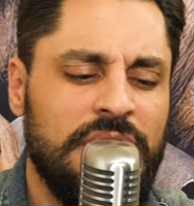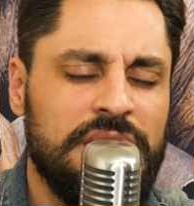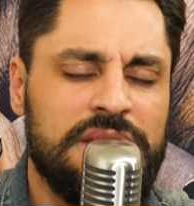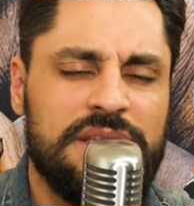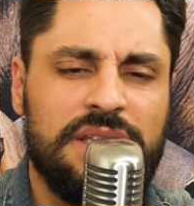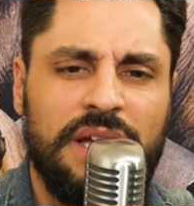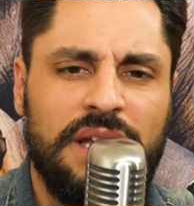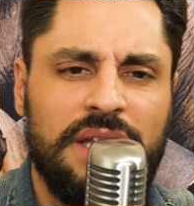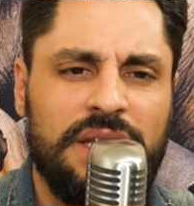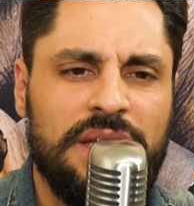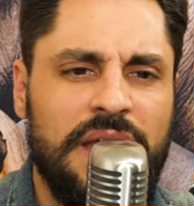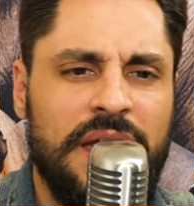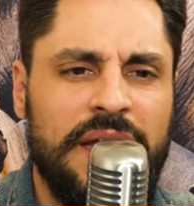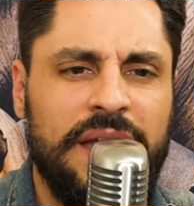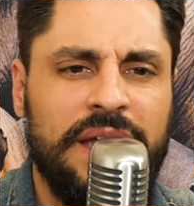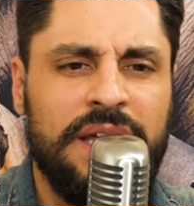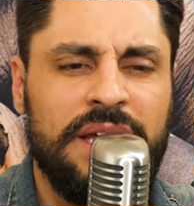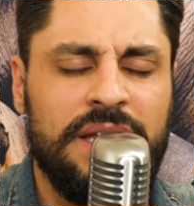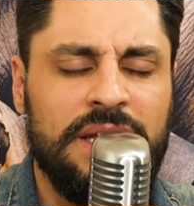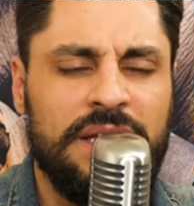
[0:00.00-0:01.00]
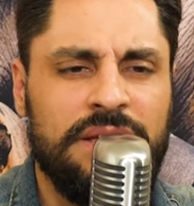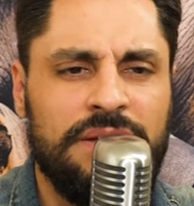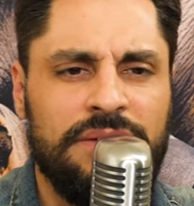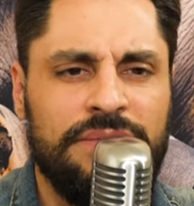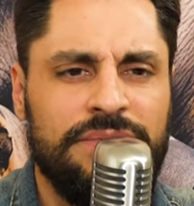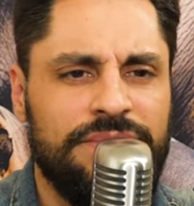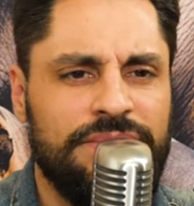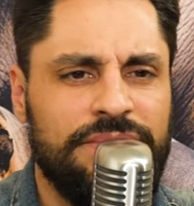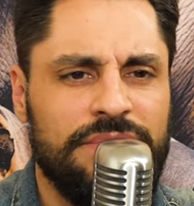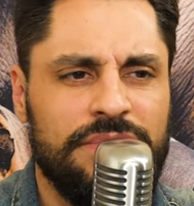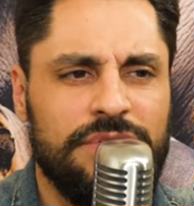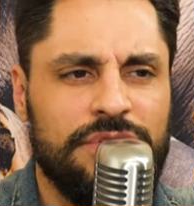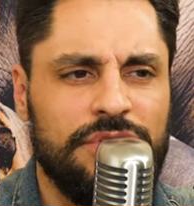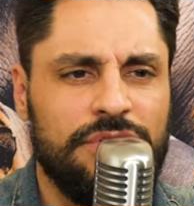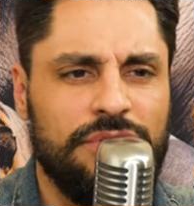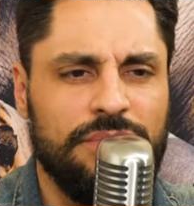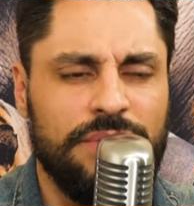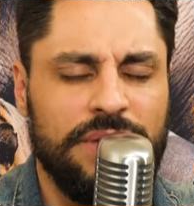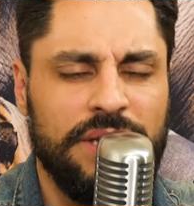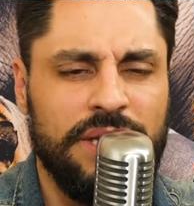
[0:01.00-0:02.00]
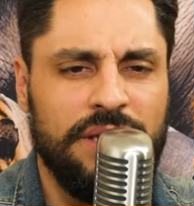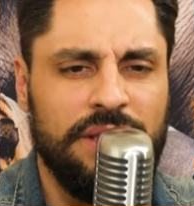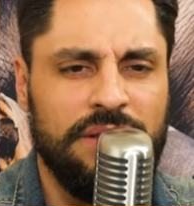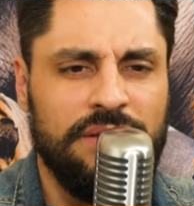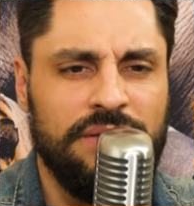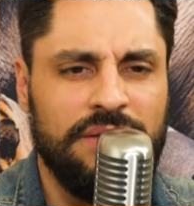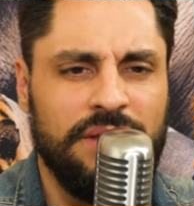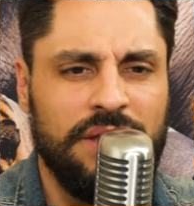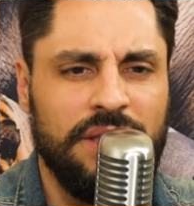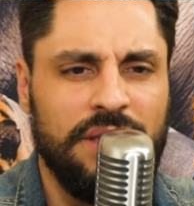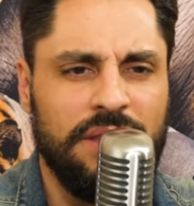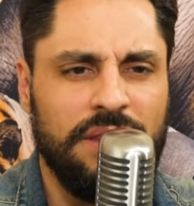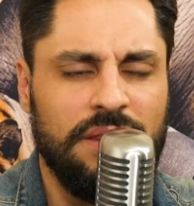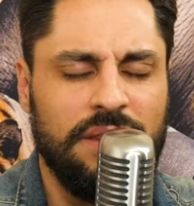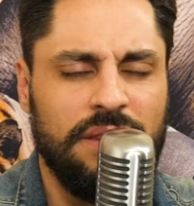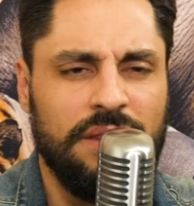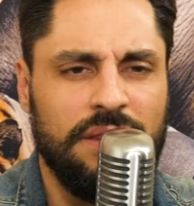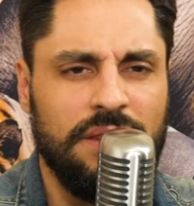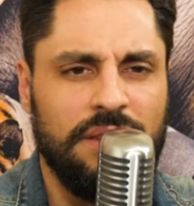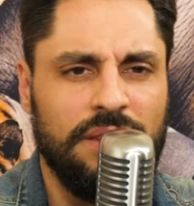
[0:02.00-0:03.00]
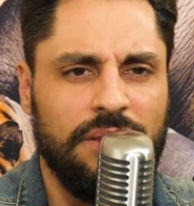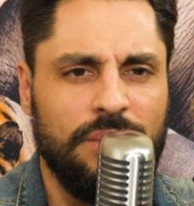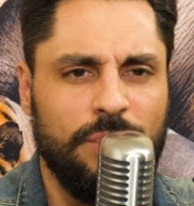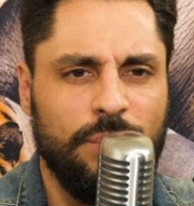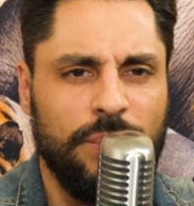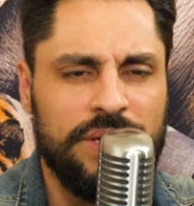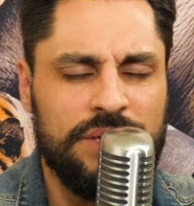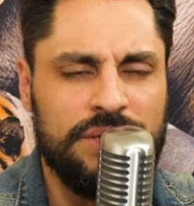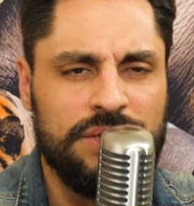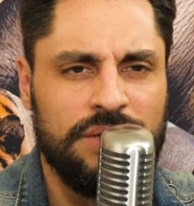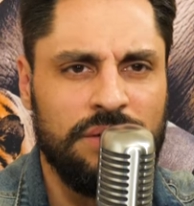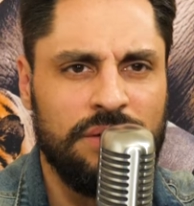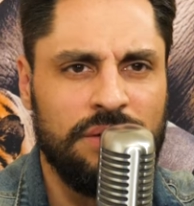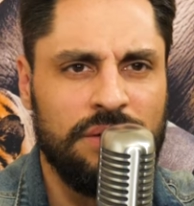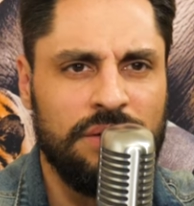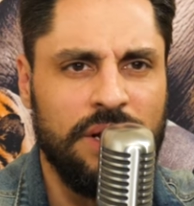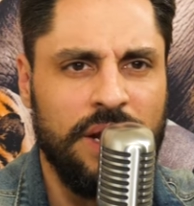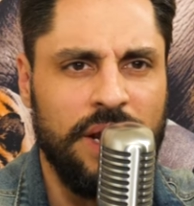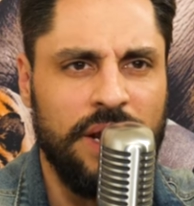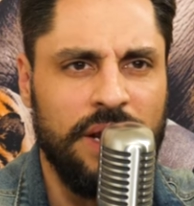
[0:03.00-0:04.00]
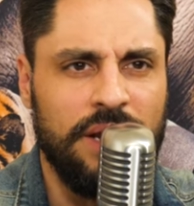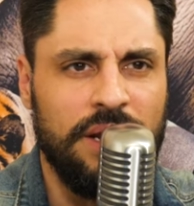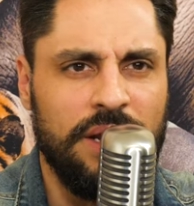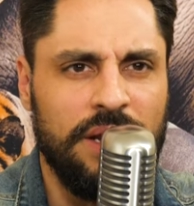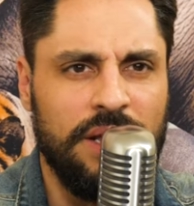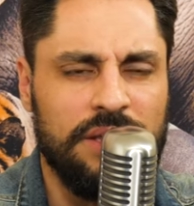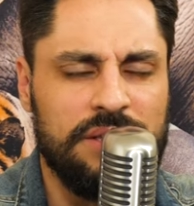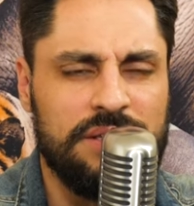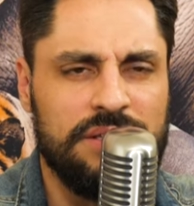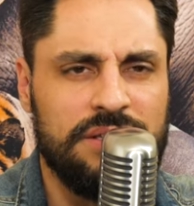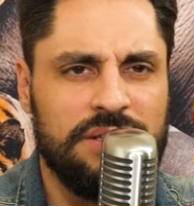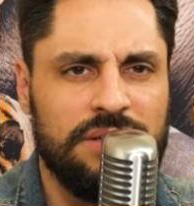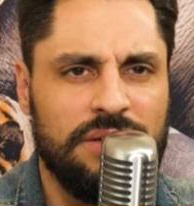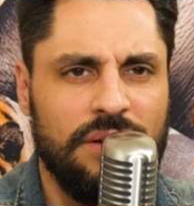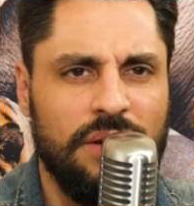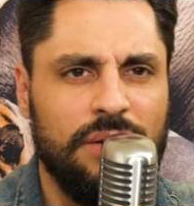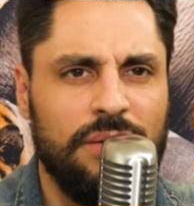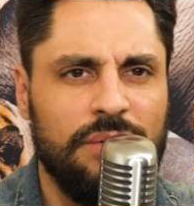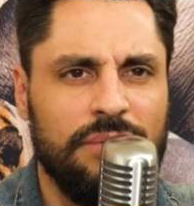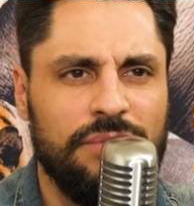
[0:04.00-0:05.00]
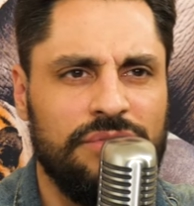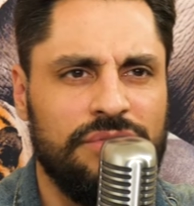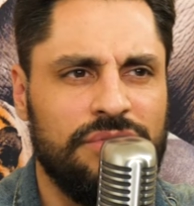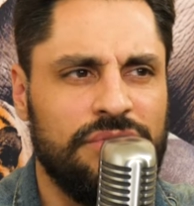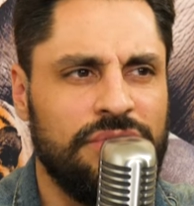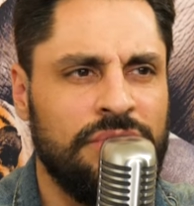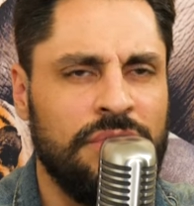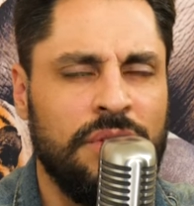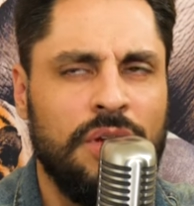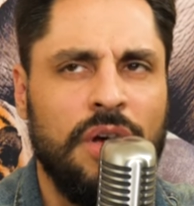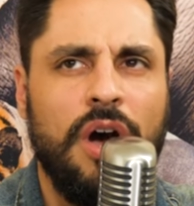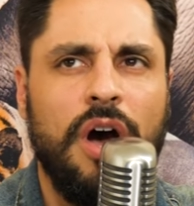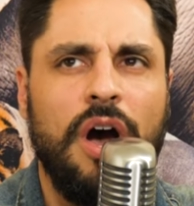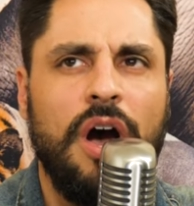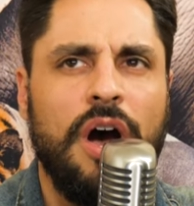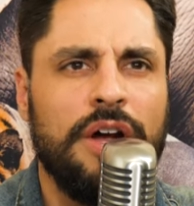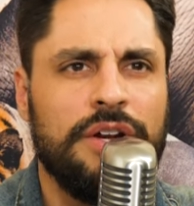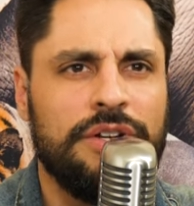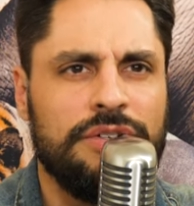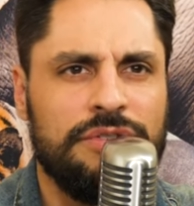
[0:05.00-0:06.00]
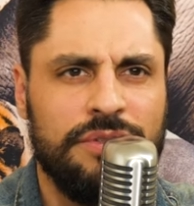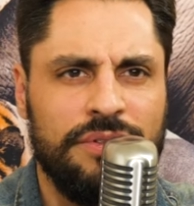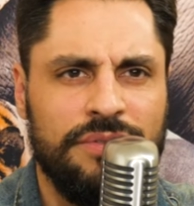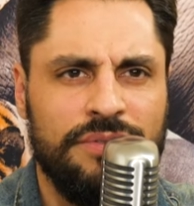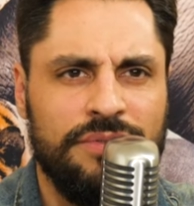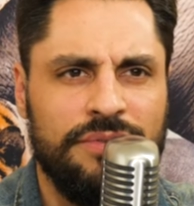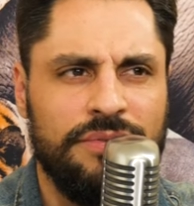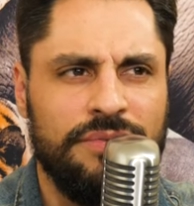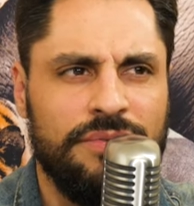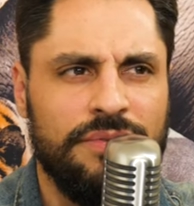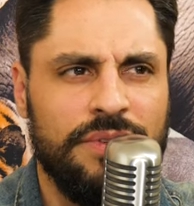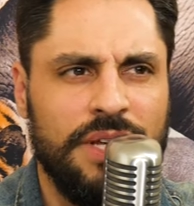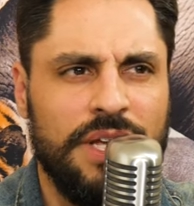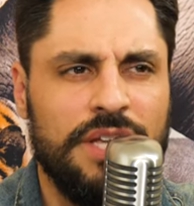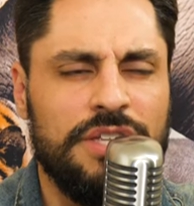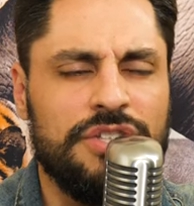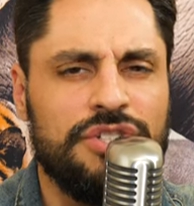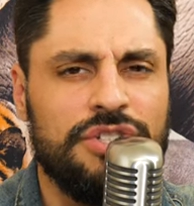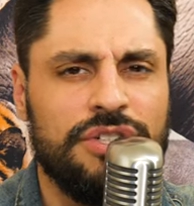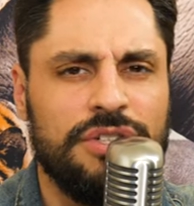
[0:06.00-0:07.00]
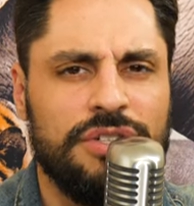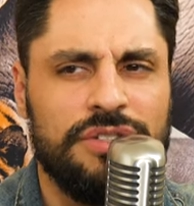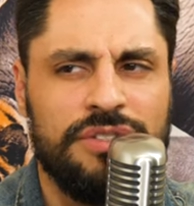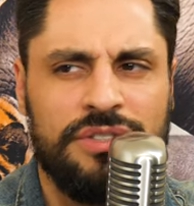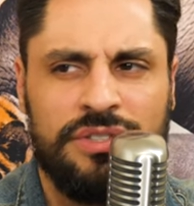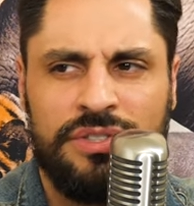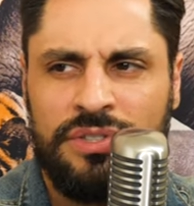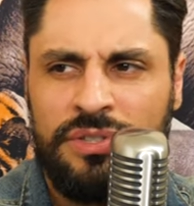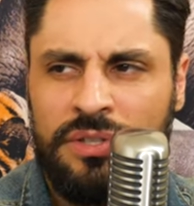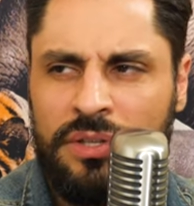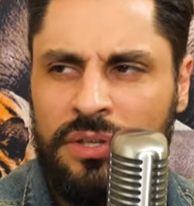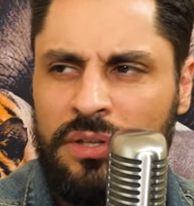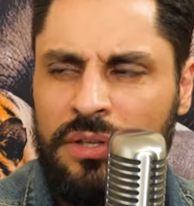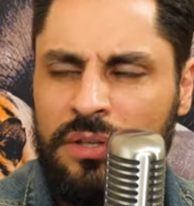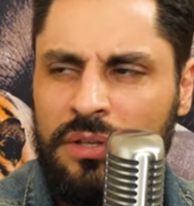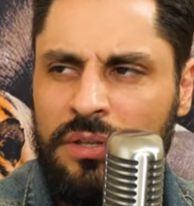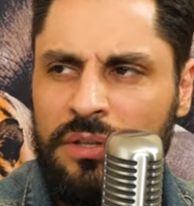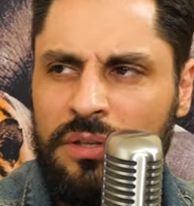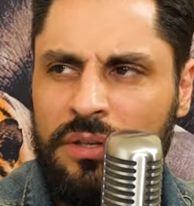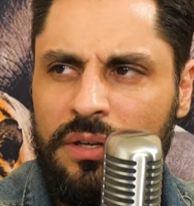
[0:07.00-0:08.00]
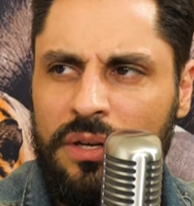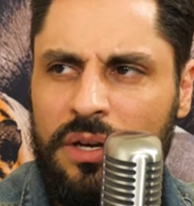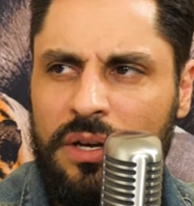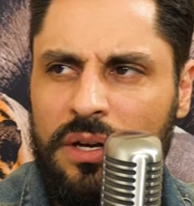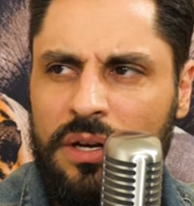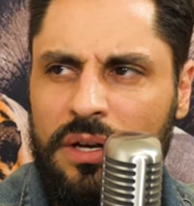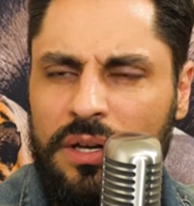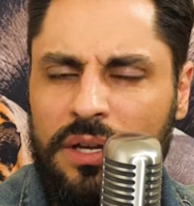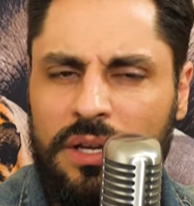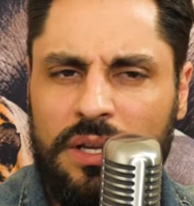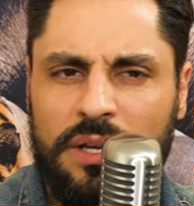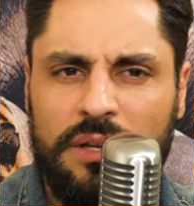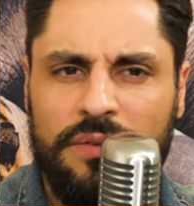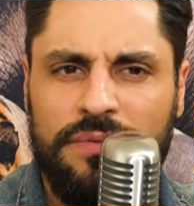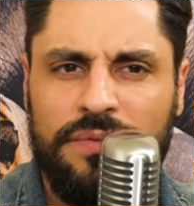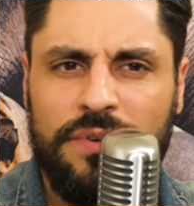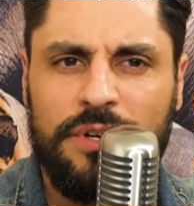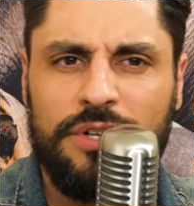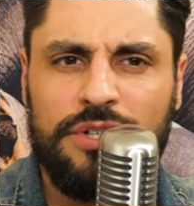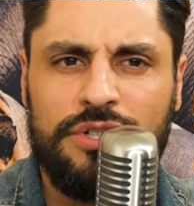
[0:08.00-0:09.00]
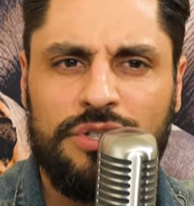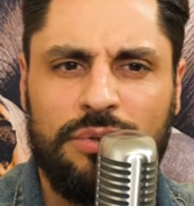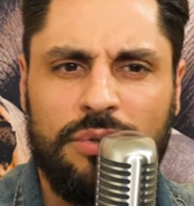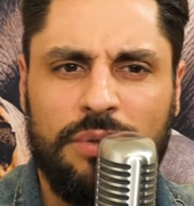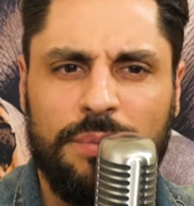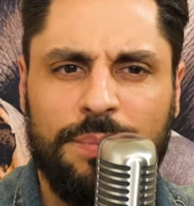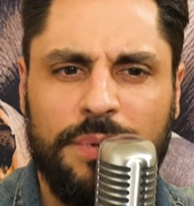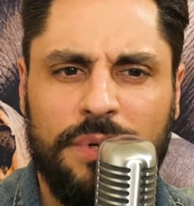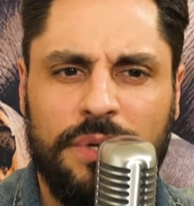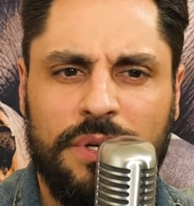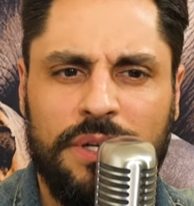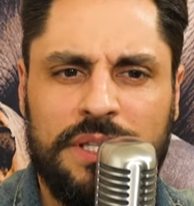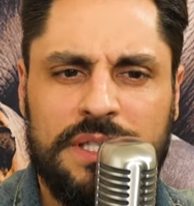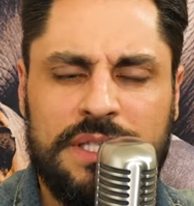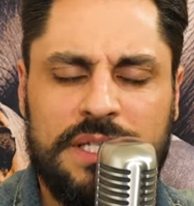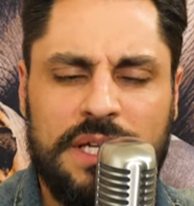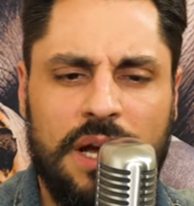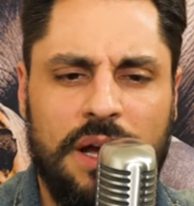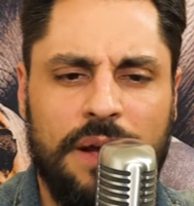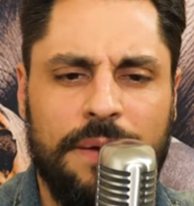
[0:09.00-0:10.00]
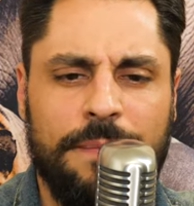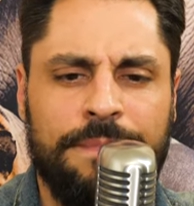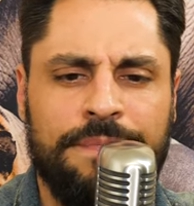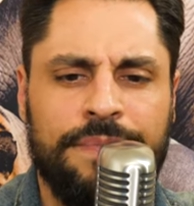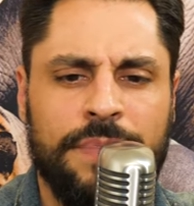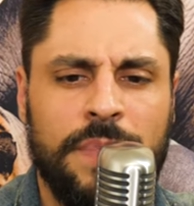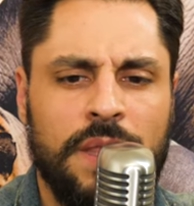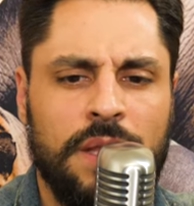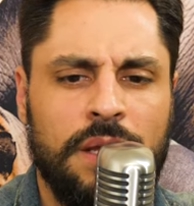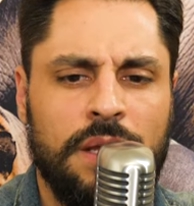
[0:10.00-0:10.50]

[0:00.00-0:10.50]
It's like negative degrees in the winter and it snows 100 inches in a very short period of time.